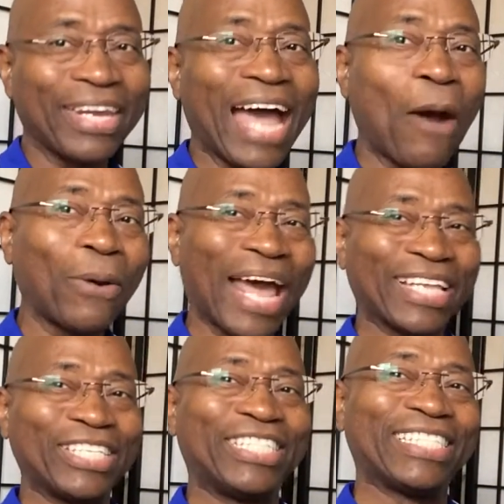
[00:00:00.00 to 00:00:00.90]
now I would
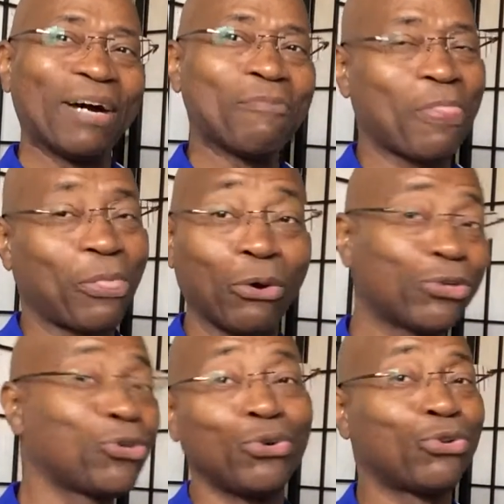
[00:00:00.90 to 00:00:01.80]
like to jump,
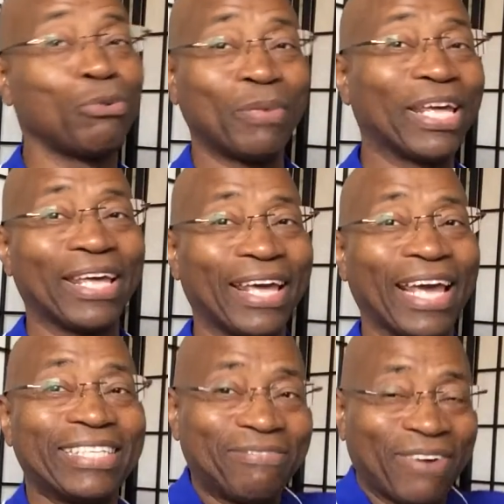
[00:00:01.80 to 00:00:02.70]
those two to me
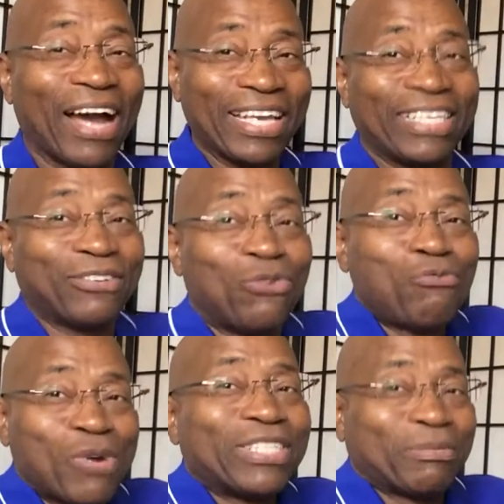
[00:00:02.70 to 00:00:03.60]
is the, is the
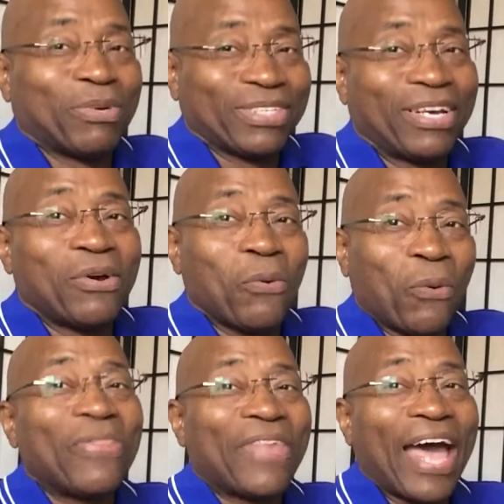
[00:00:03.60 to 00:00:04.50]
two principle.
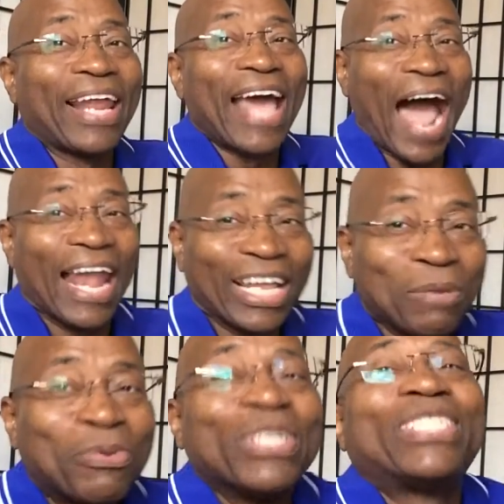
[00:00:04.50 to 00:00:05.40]
With that, I
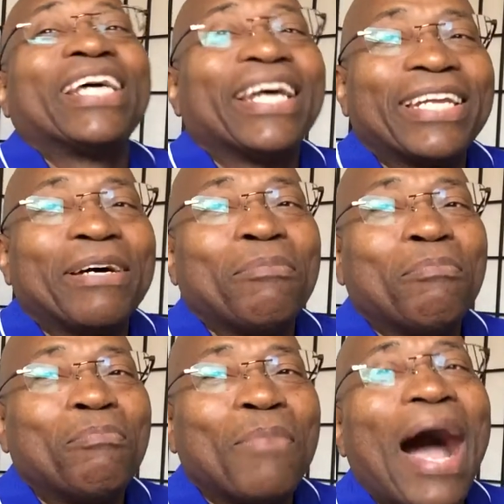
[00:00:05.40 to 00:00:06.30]
like to present
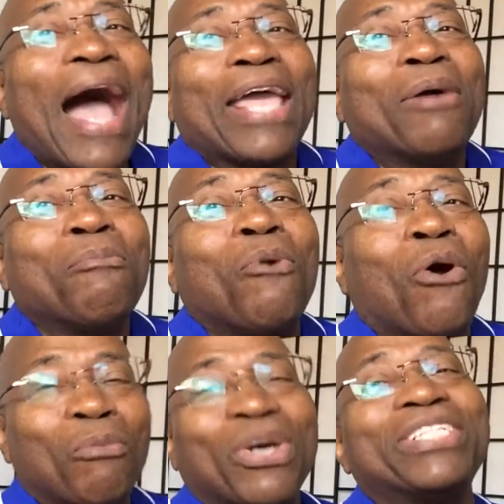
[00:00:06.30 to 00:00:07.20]
my
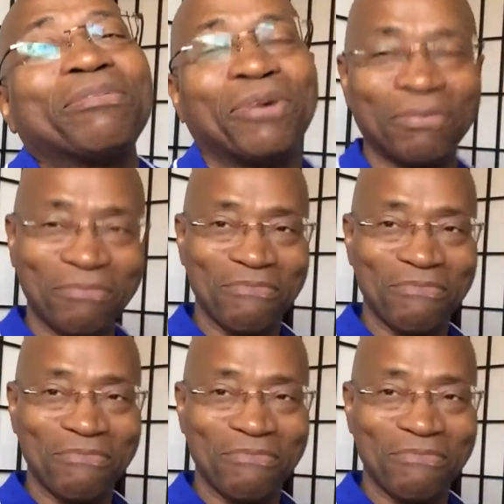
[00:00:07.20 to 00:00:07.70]
moral principle.